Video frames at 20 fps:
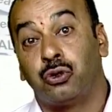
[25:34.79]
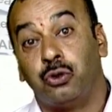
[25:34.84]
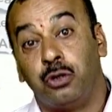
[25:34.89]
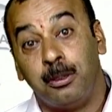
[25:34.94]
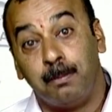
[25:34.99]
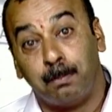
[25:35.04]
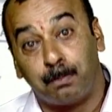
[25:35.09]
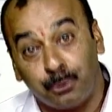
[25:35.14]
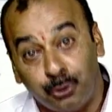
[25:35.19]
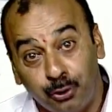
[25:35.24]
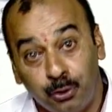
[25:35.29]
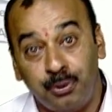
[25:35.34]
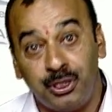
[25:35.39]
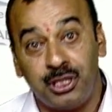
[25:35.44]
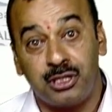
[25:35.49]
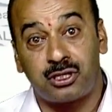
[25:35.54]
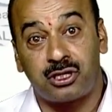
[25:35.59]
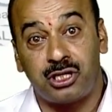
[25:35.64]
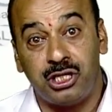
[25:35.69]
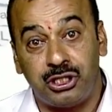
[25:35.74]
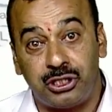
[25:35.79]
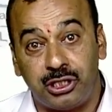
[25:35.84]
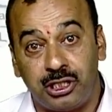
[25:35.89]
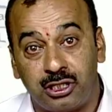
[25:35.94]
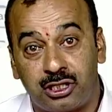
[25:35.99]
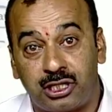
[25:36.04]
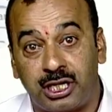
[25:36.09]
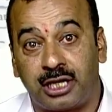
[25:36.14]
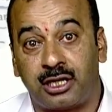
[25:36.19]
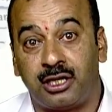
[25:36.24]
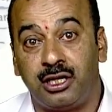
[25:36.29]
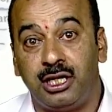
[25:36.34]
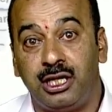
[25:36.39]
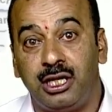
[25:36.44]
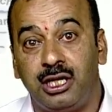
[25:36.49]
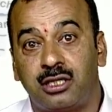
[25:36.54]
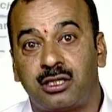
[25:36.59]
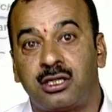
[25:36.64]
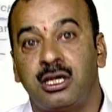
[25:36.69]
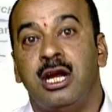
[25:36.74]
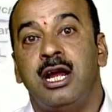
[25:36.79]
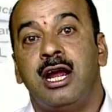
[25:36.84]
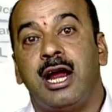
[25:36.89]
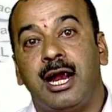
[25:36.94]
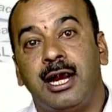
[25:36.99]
to improve his teaching techniques